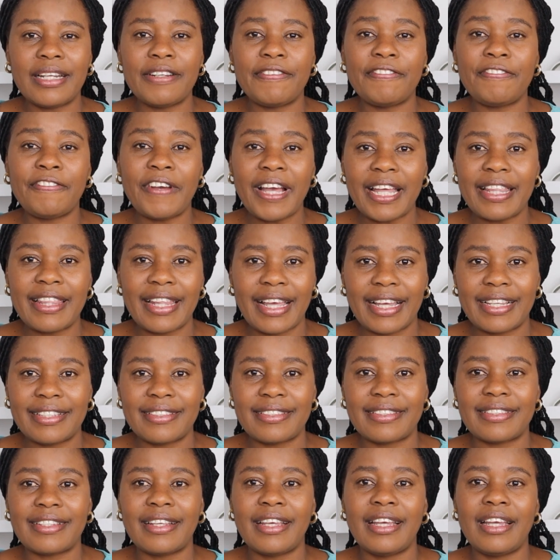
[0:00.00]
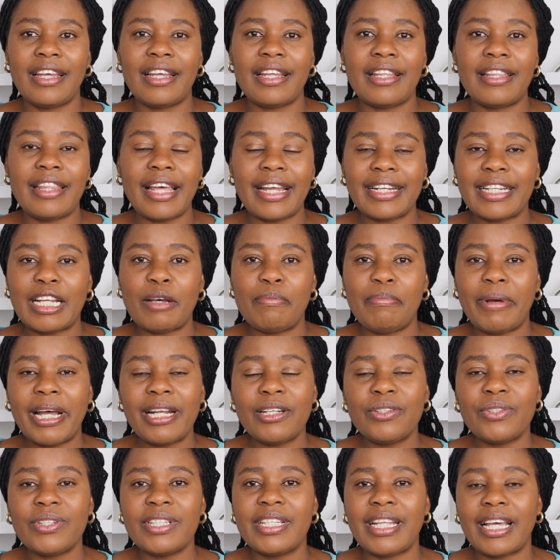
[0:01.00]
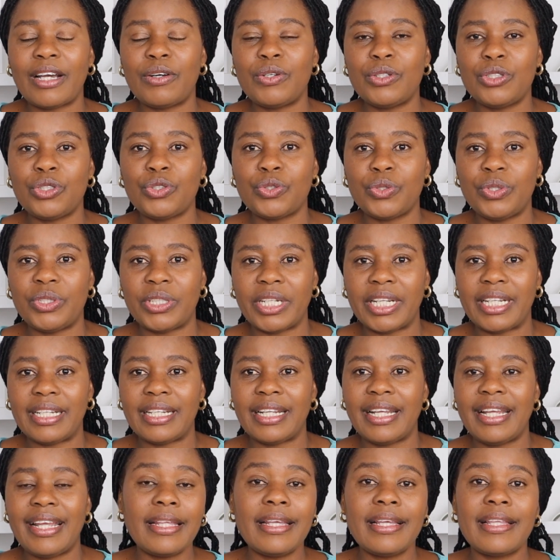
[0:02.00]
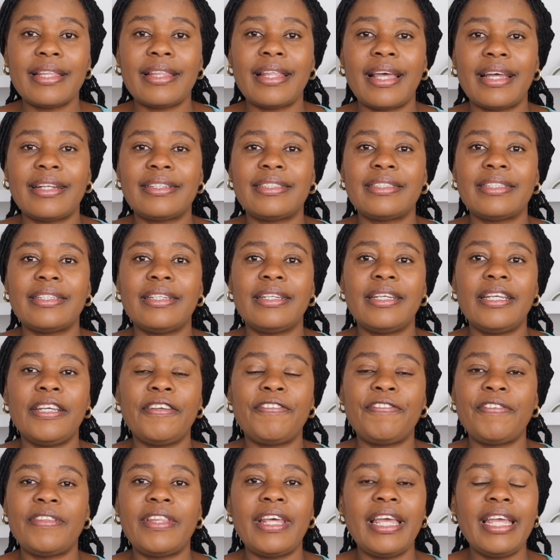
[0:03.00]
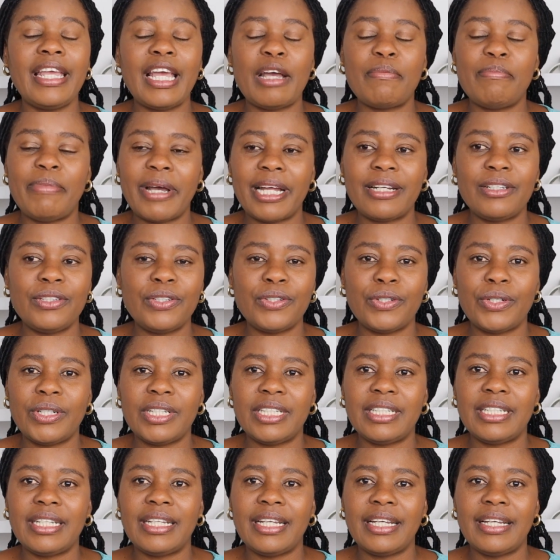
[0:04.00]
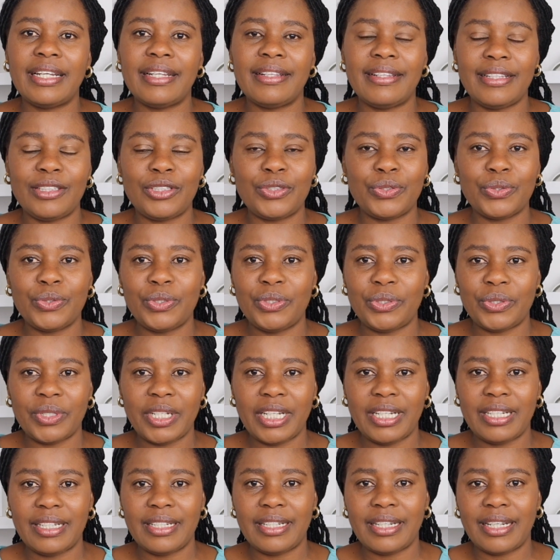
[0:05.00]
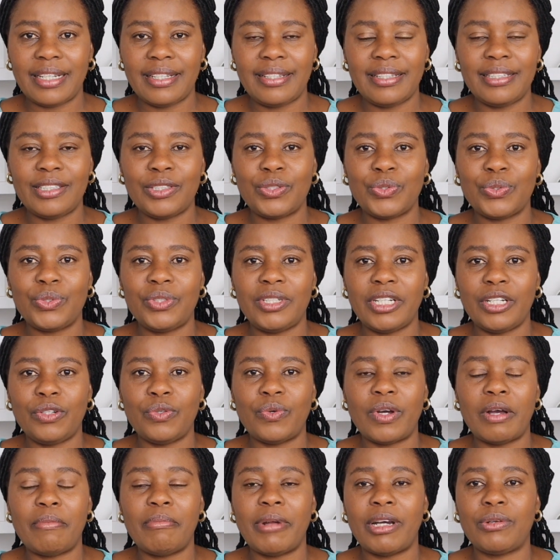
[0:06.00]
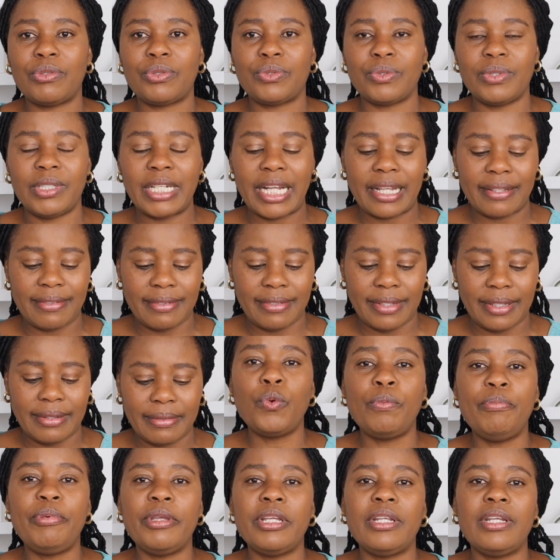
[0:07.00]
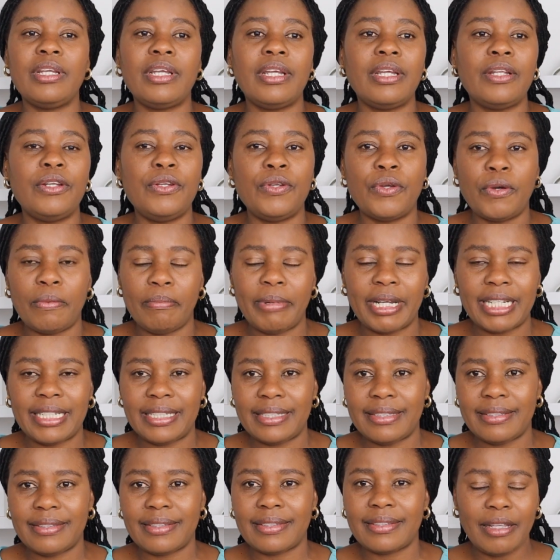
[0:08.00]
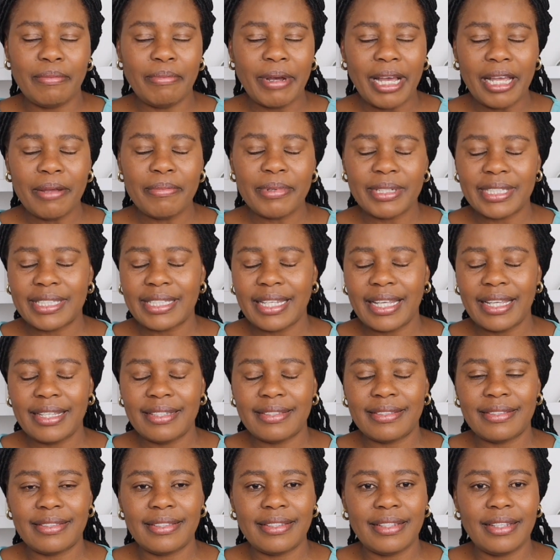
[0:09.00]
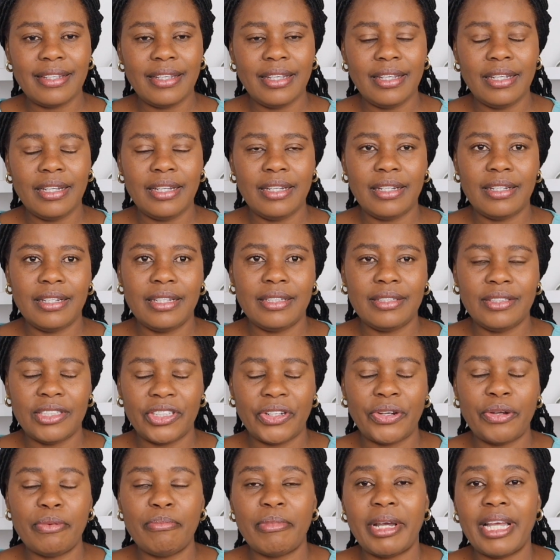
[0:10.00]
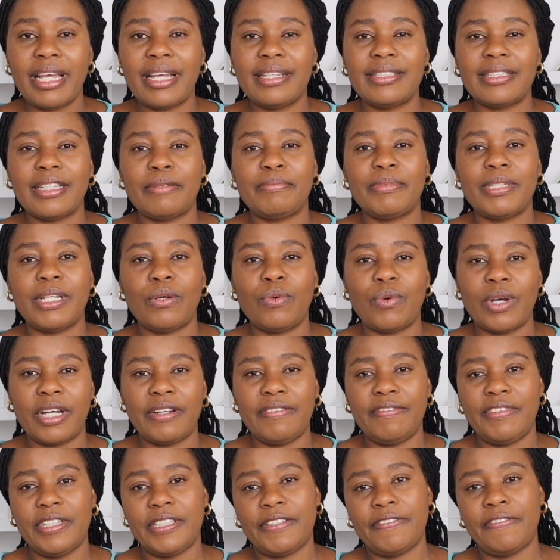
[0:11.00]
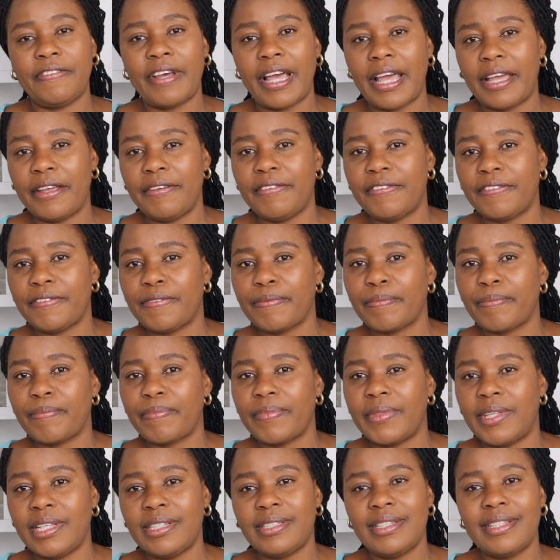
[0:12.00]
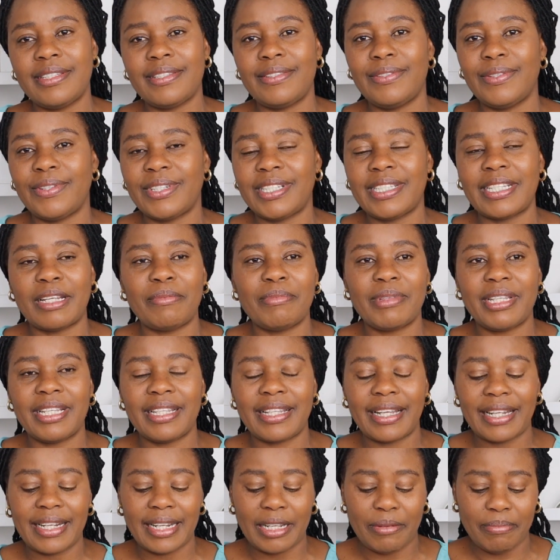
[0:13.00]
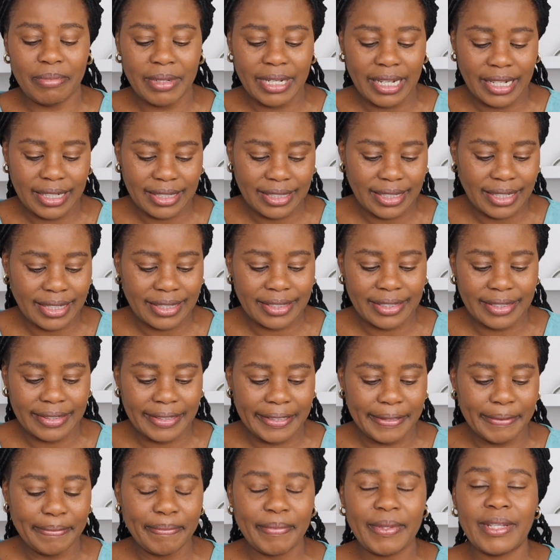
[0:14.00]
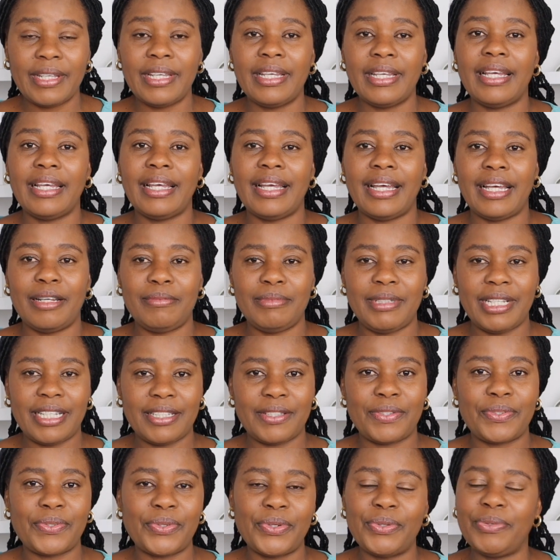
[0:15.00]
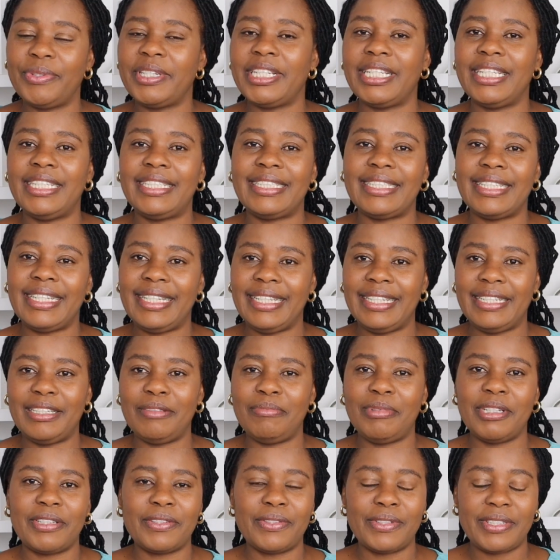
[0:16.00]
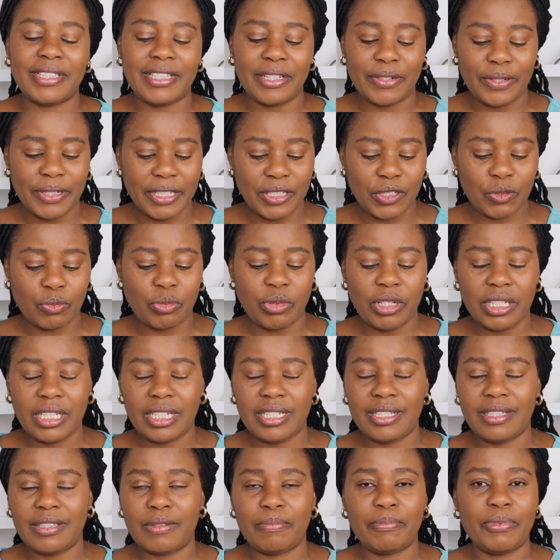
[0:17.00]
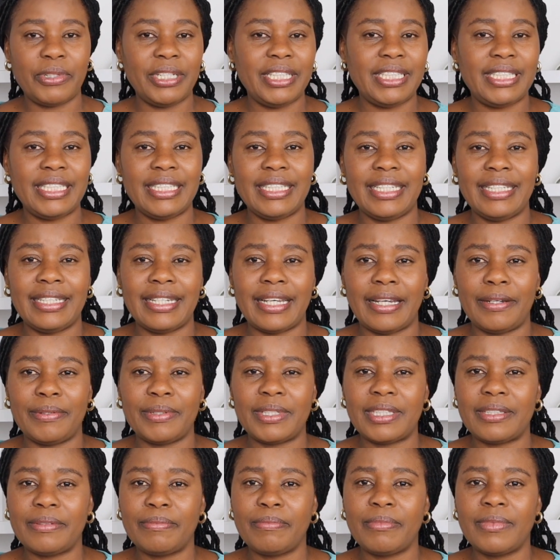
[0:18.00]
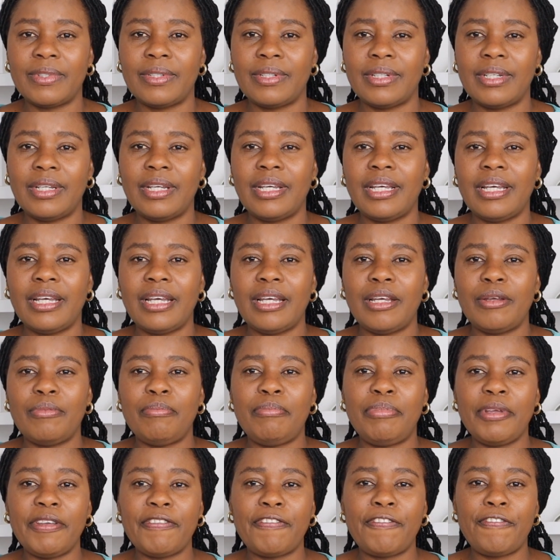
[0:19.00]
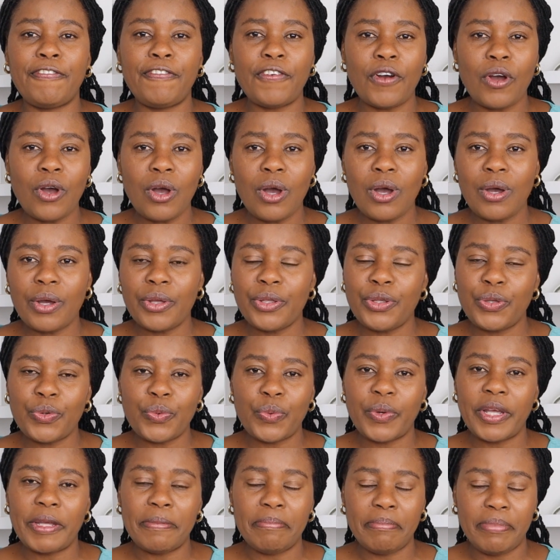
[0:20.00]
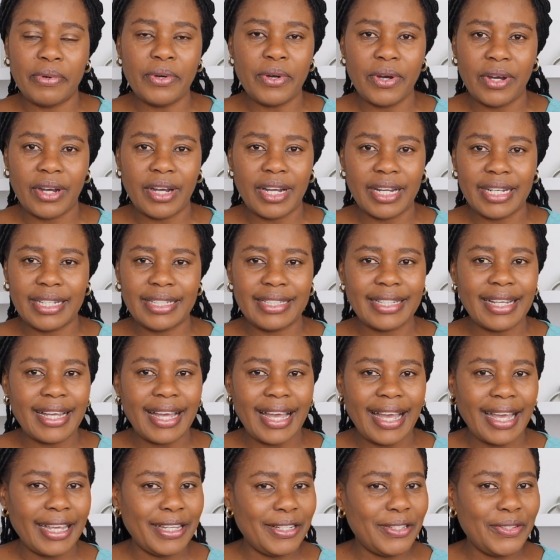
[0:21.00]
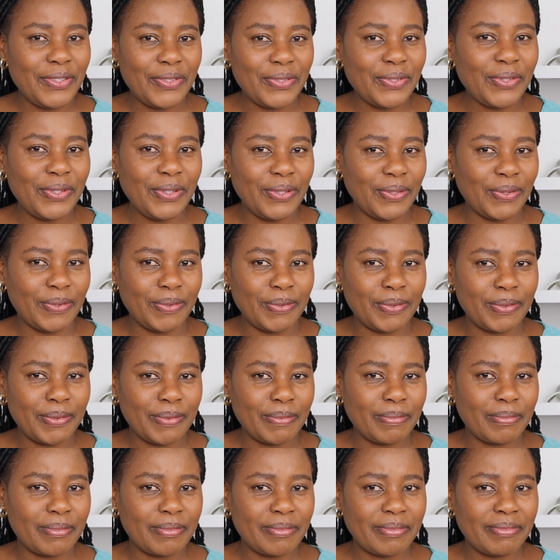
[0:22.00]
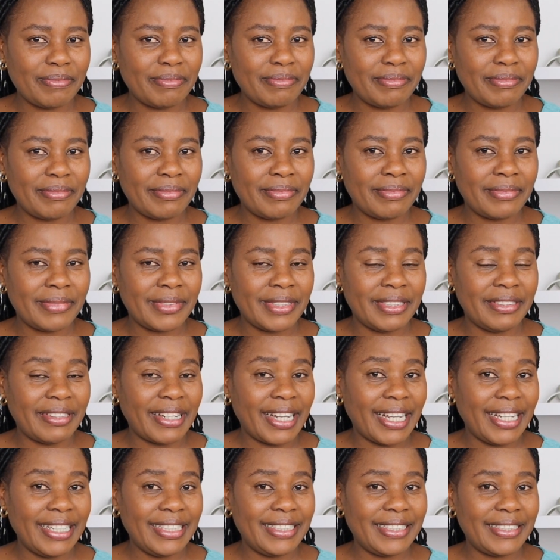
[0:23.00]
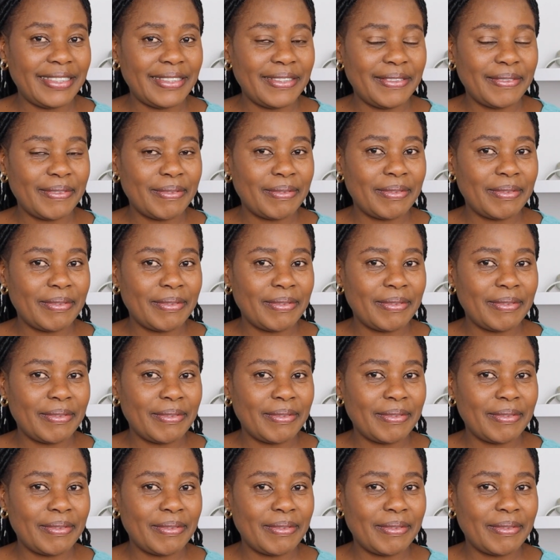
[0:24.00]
And fathers that abandon their own children think that if they abandon the children, these children will amount to nothing, will be nobodies. The Bible says in Jeremiah chapter 1 verse 5, this is not something that I planned actually. I'm just throwing it in because the Holy Spirit is pointing it out. Before you were born, I knew you. Right?